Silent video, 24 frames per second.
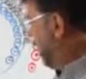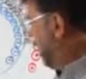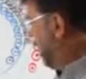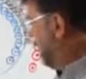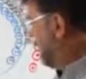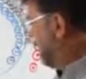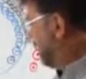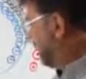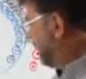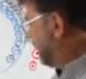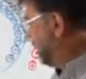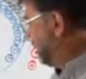
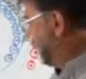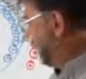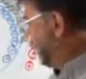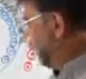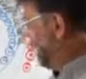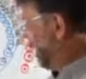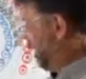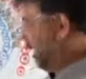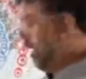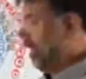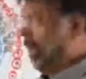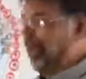in
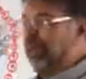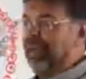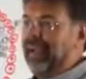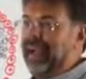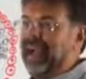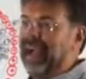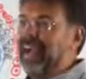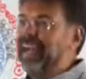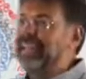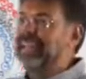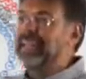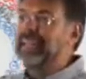sick
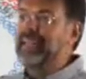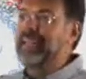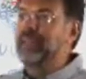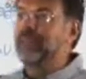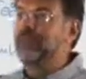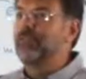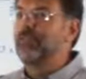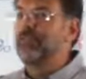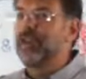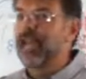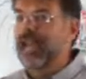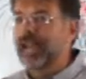and
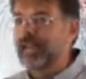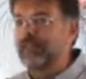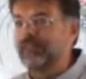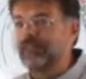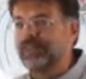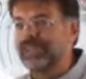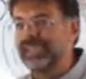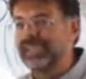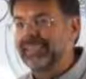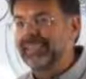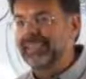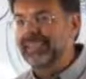
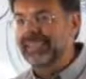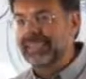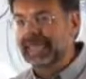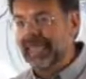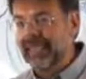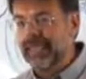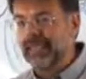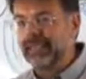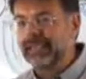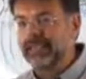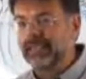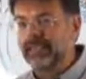inflamed
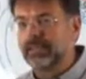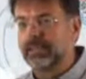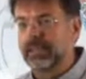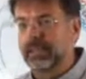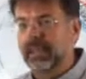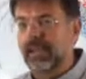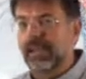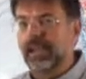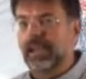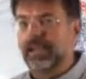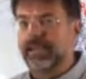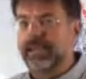cells.
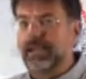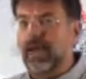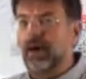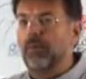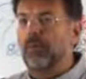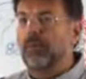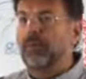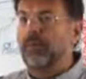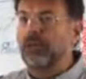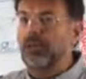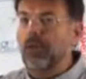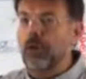
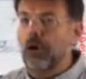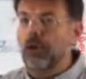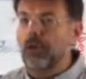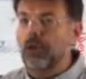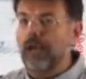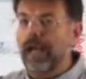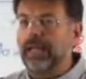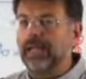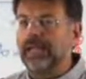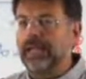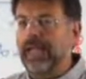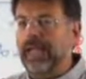Now we know
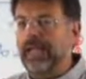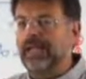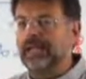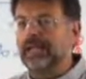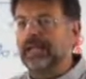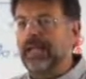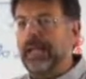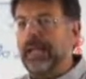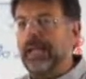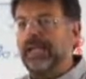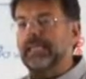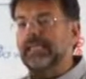that
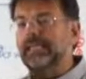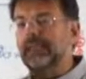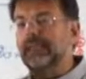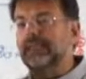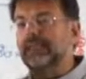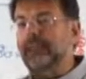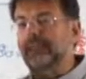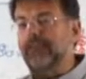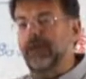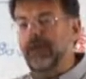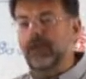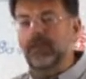cancer has a
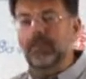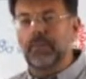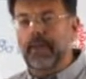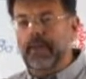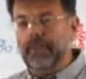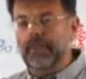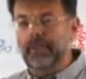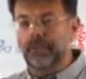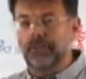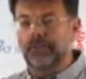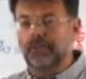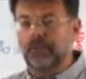very
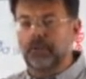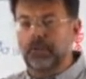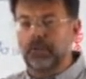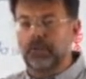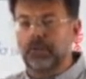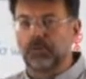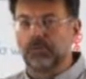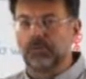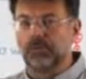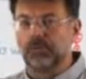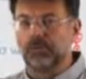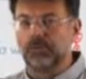massive
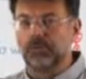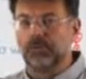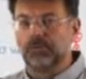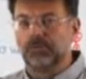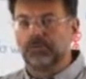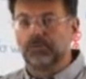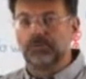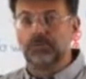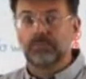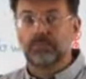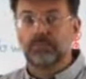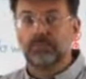problem.
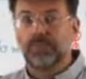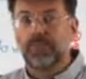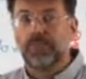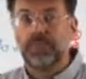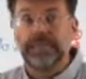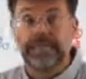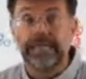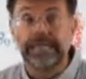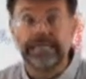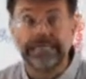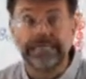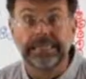
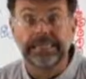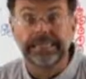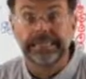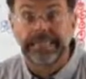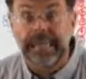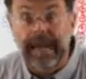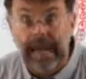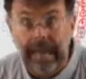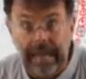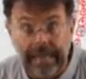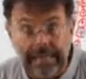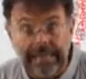It doesn't
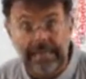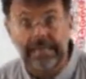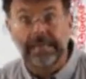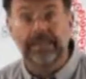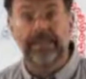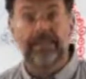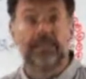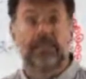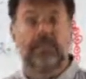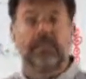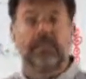die.